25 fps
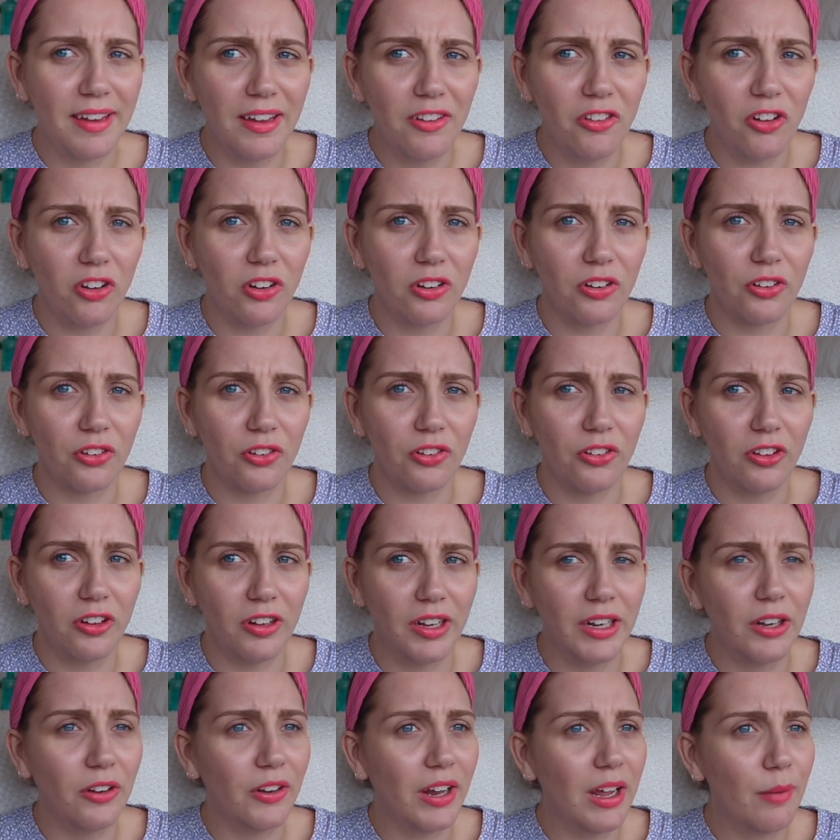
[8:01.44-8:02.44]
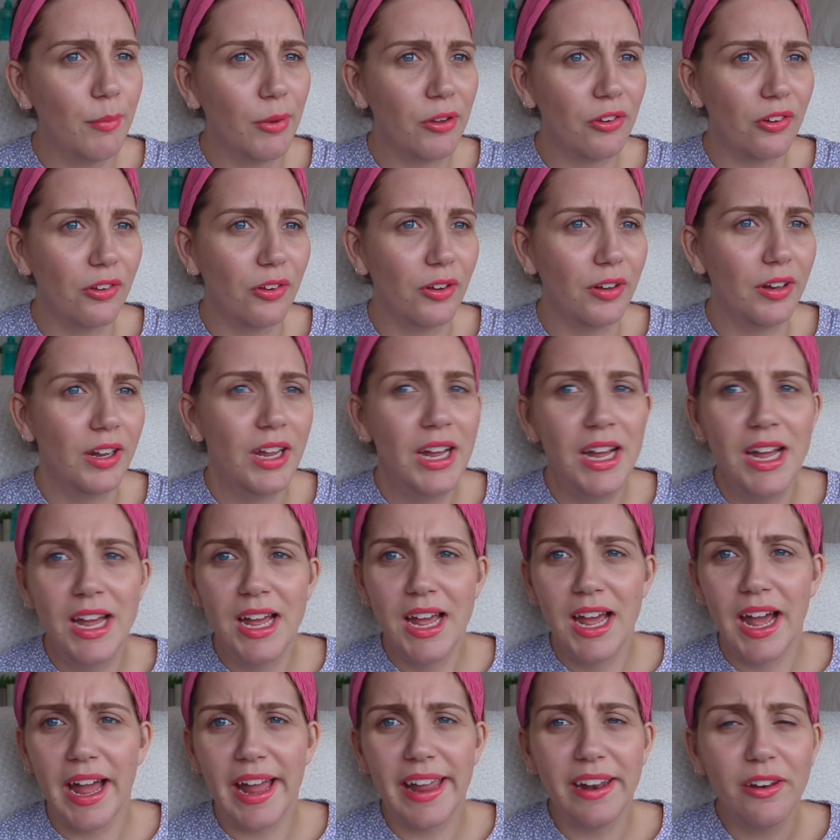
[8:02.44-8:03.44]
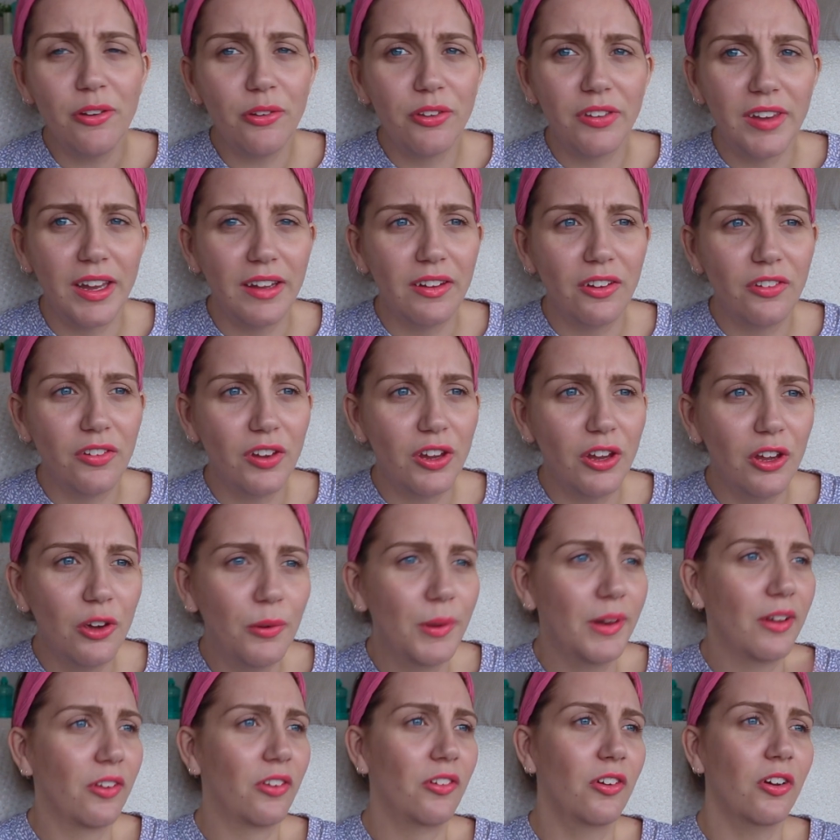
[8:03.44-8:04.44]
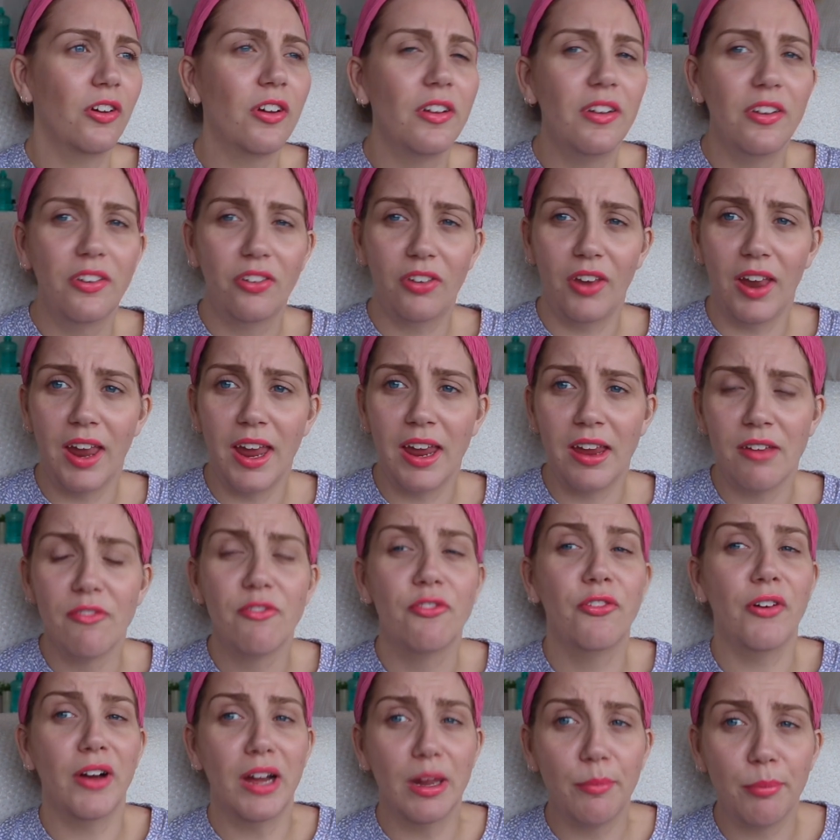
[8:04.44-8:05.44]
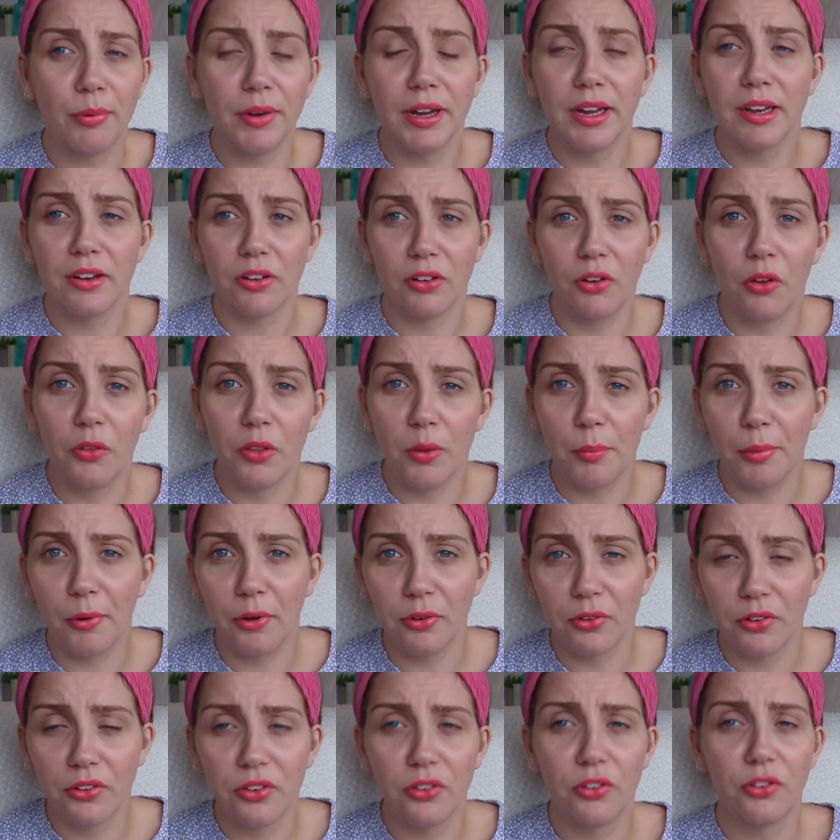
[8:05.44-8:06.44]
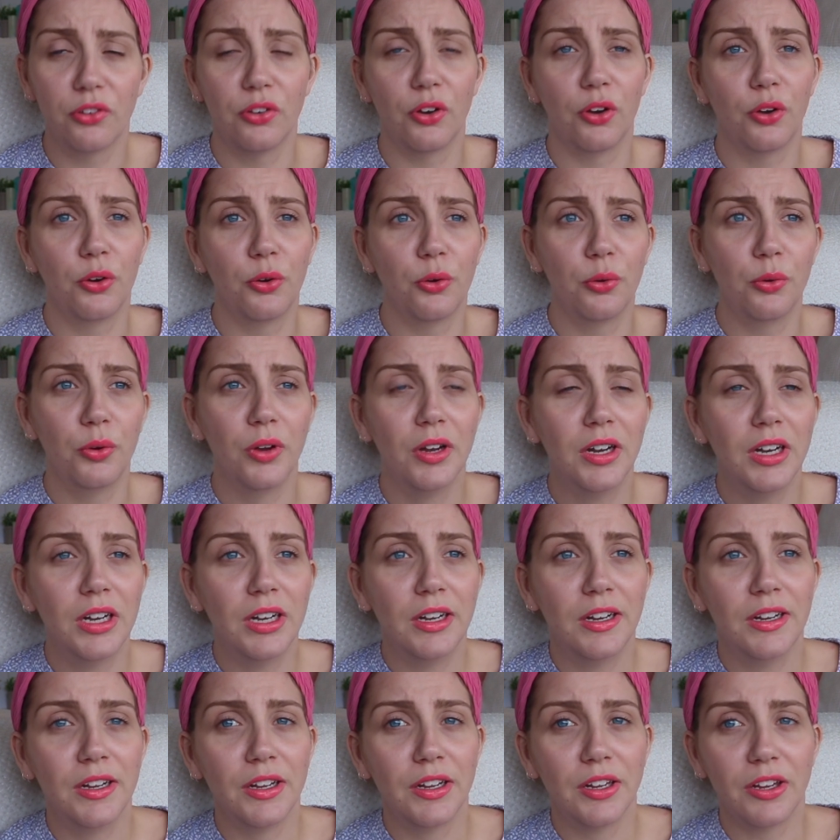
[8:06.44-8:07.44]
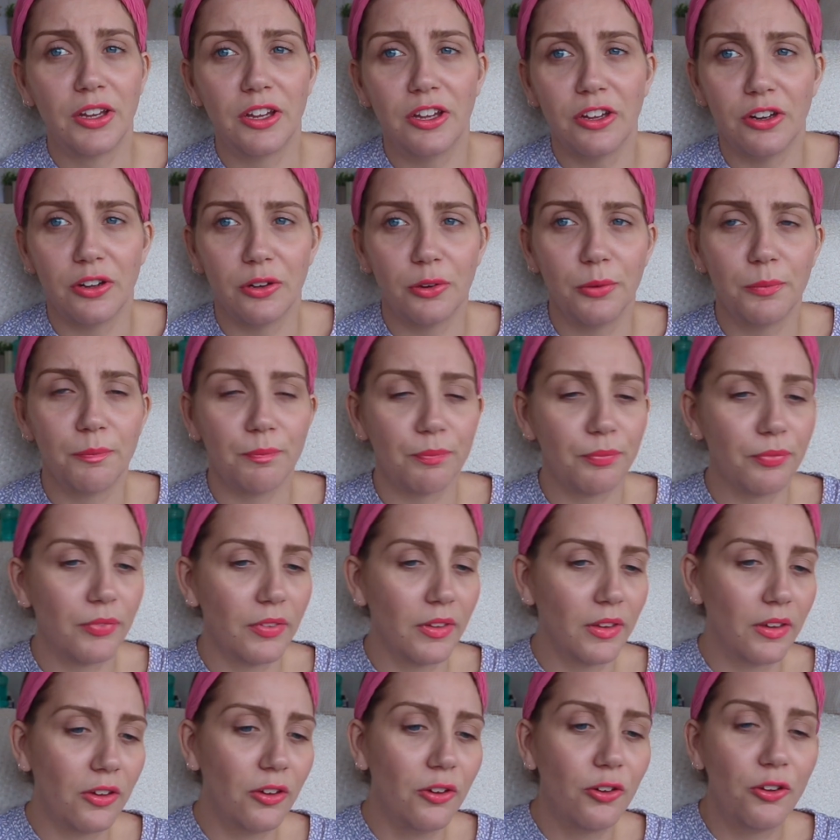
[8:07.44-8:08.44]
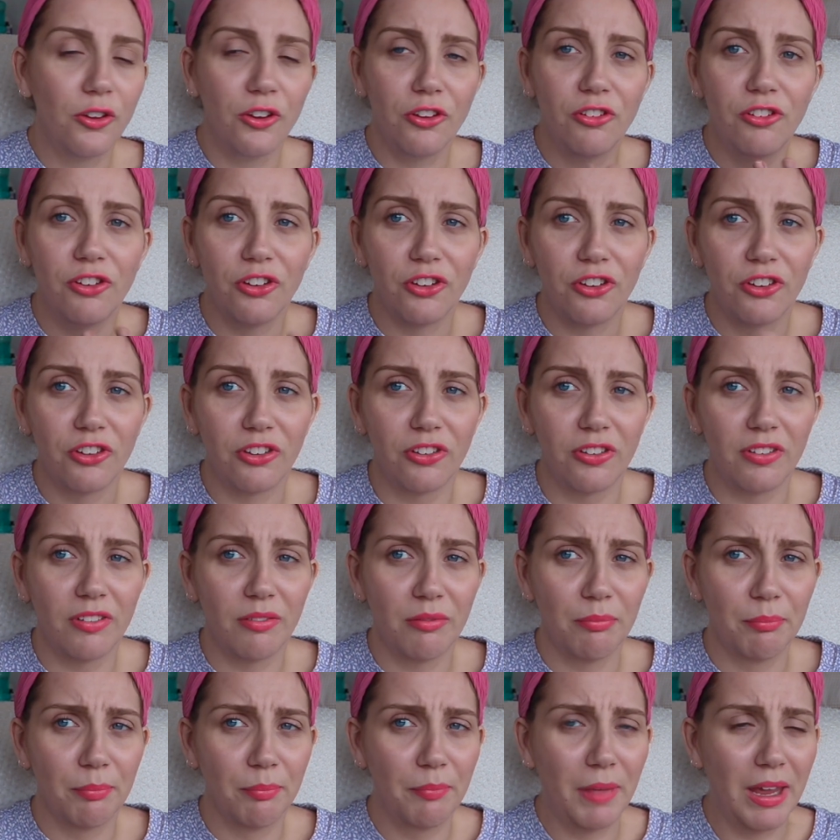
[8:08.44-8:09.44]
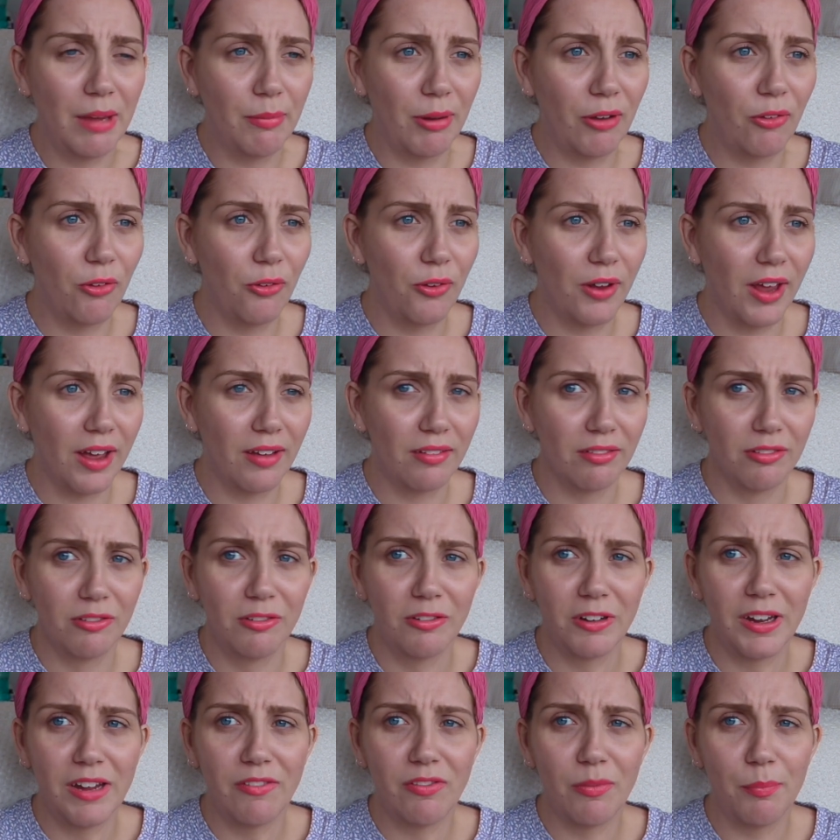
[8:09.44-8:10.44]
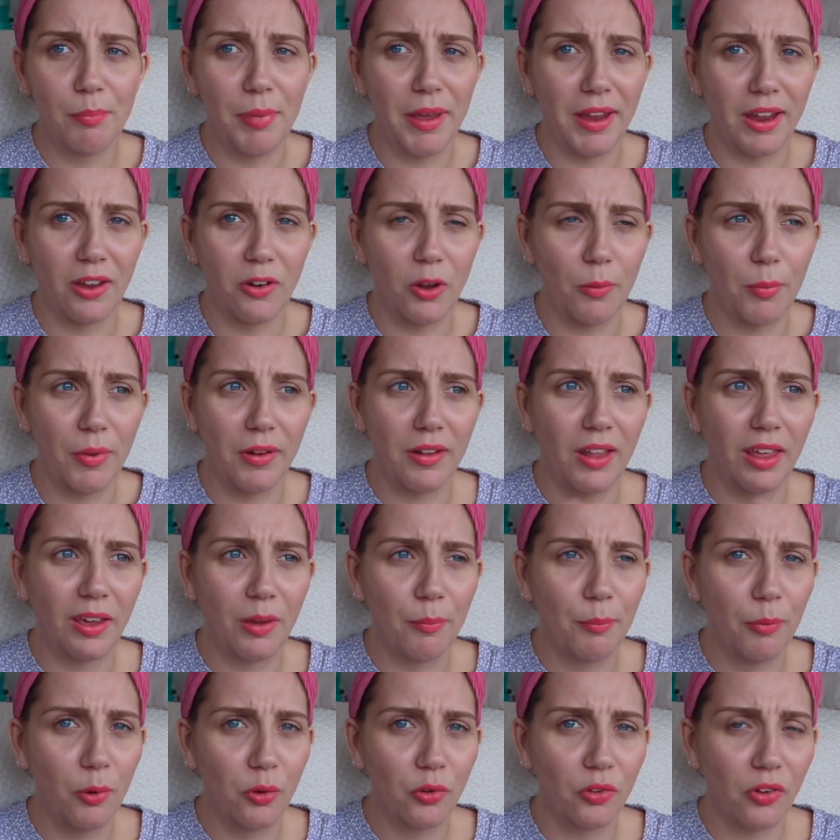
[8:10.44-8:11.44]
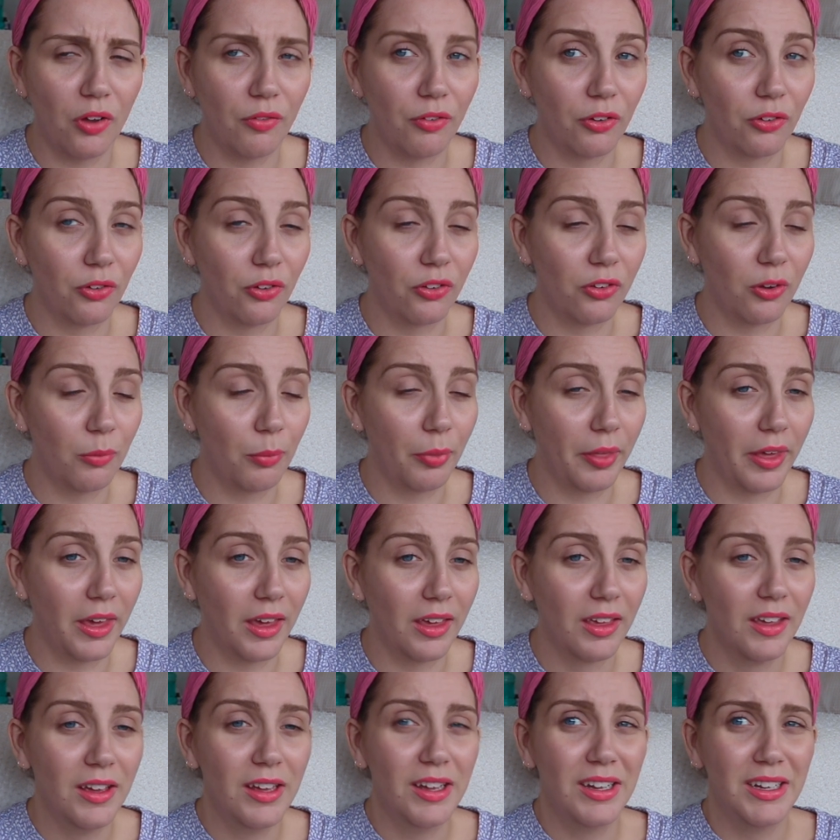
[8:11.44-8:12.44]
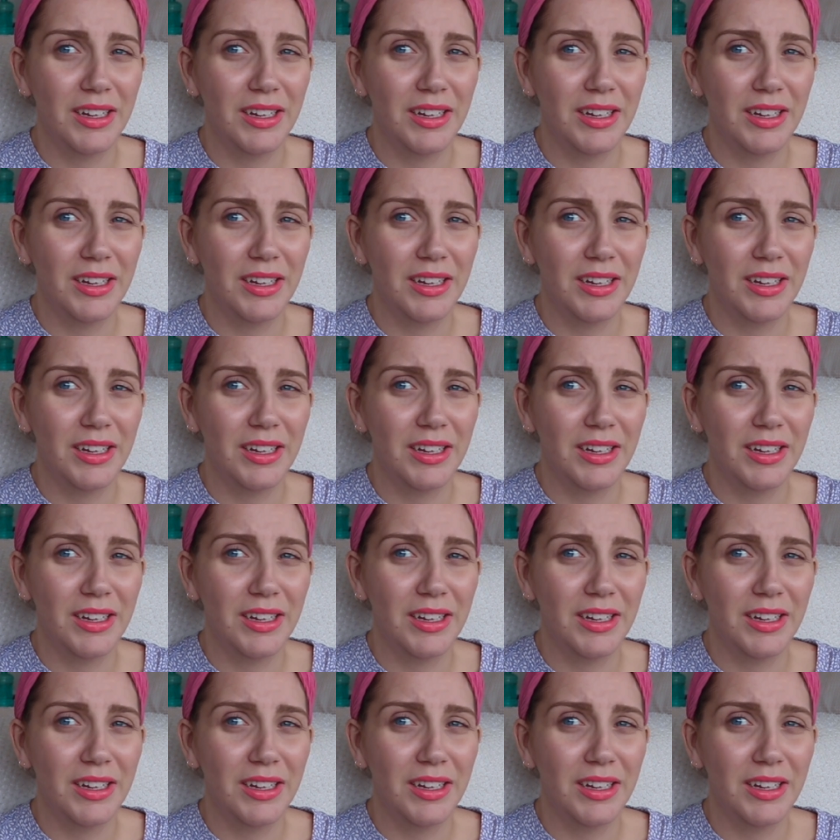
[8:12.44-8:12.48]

$10 online on Amazon, and they'll send it to you, and it's not going to say vibrator on the box. So, you know, you could just maybe do that, or even pick it up at like a post office or something.